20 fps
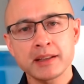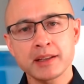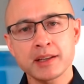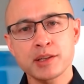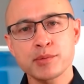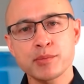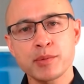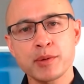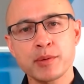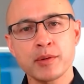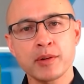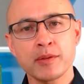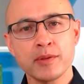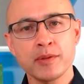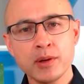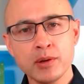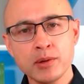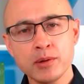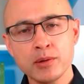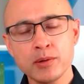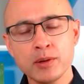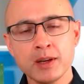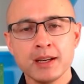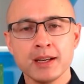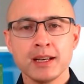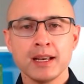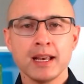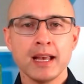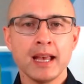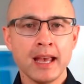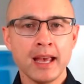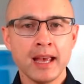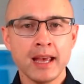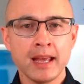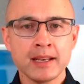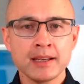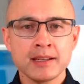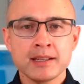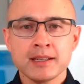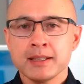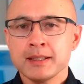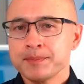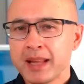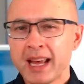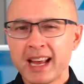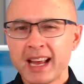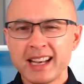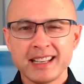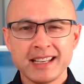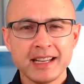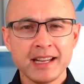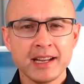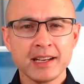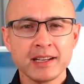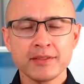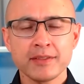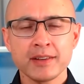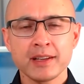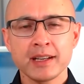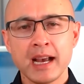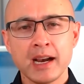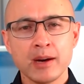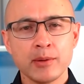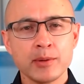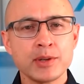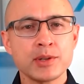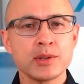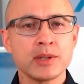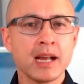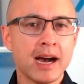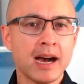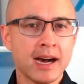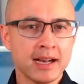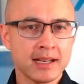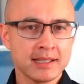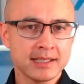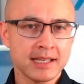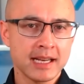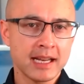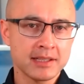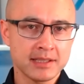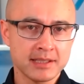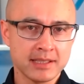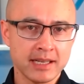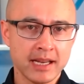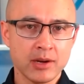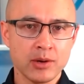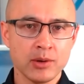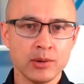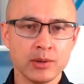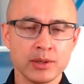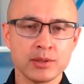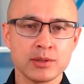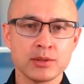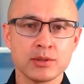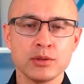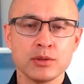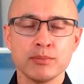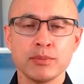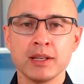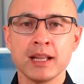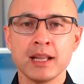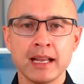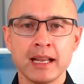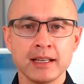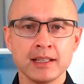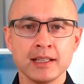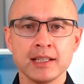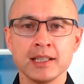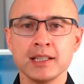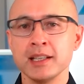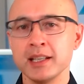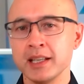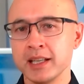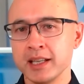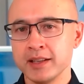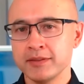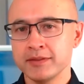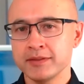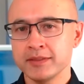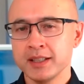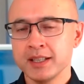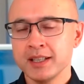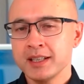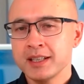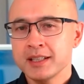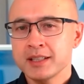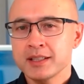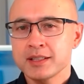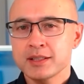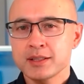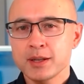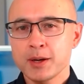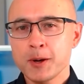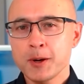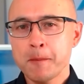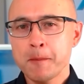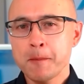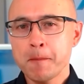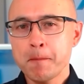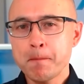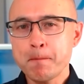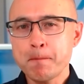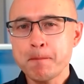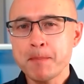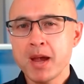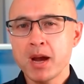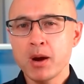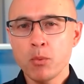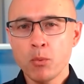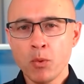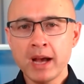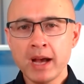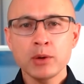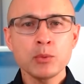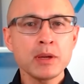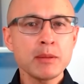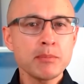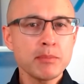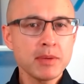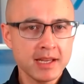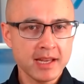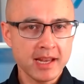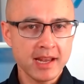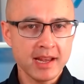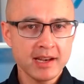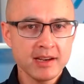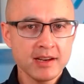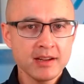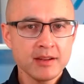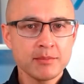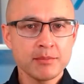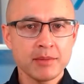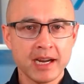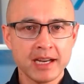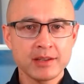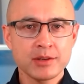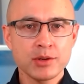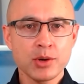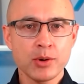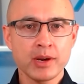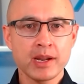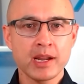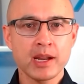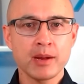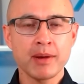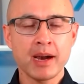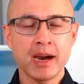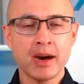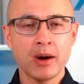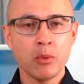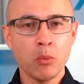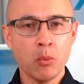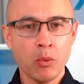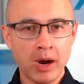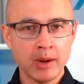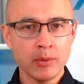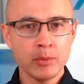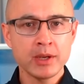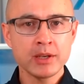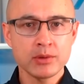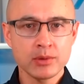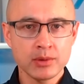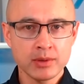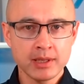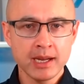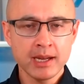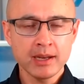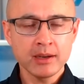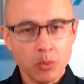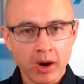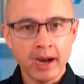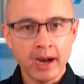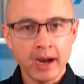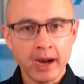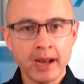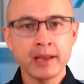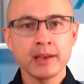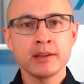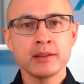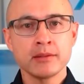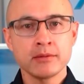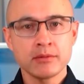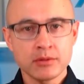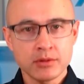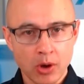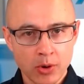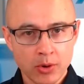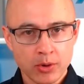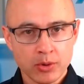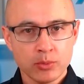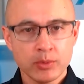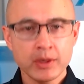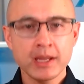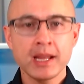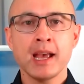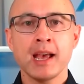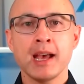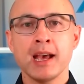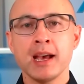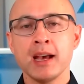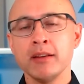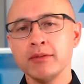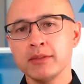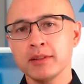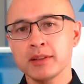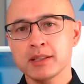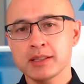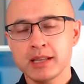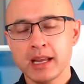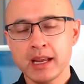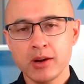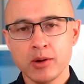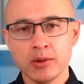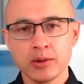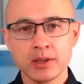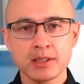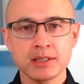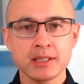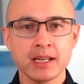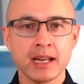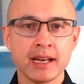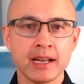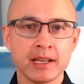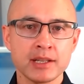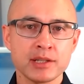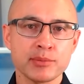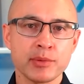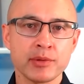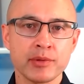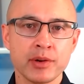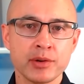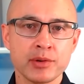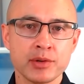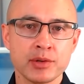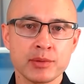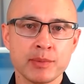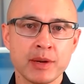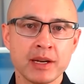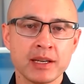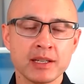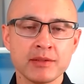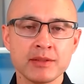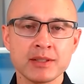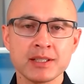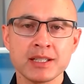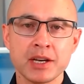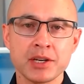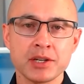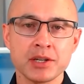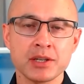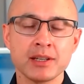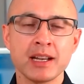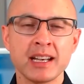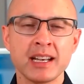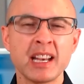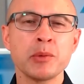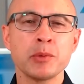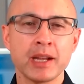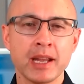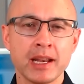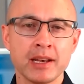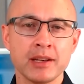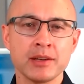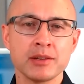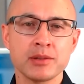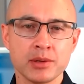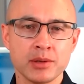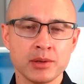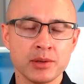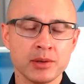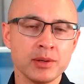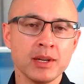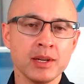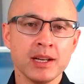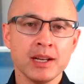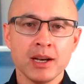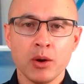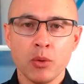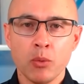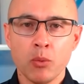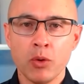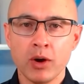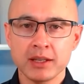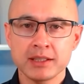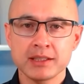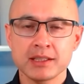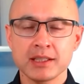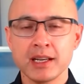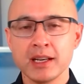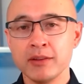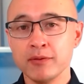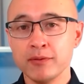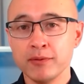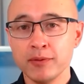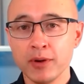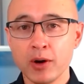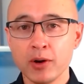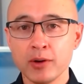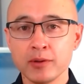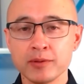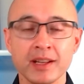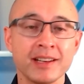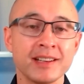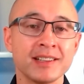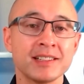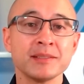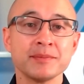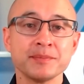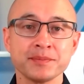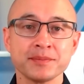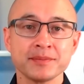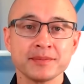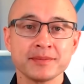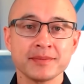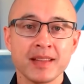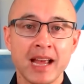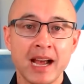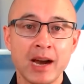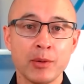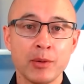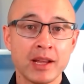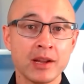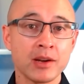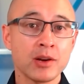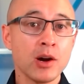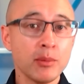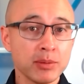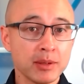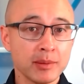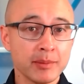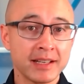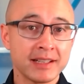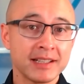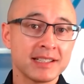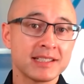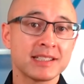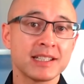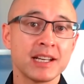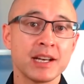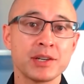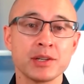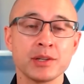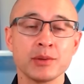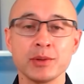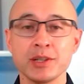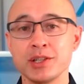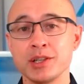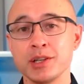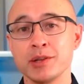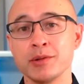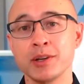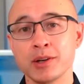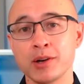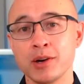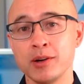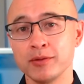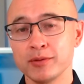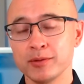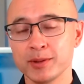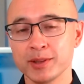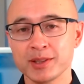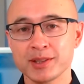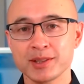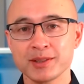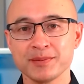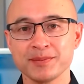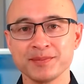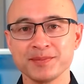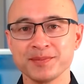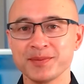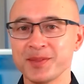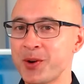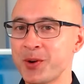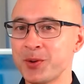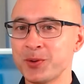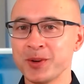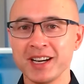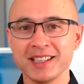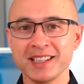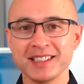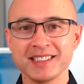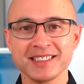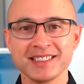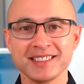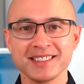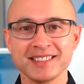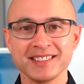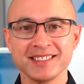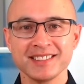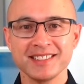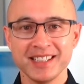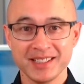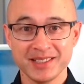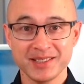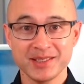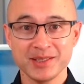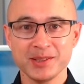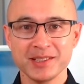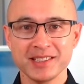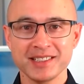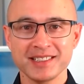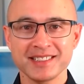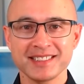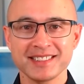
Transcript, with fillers: the sprint review and at the end of it, how we should ask our stakeholders to politely leave. So, why don't we begin by talking about why we do that? Why don't we have stakeholders at our sprint retrospective session? And then we'll get into what's involved and how we can complement this session with Jira and Confluence. All right, let's do it.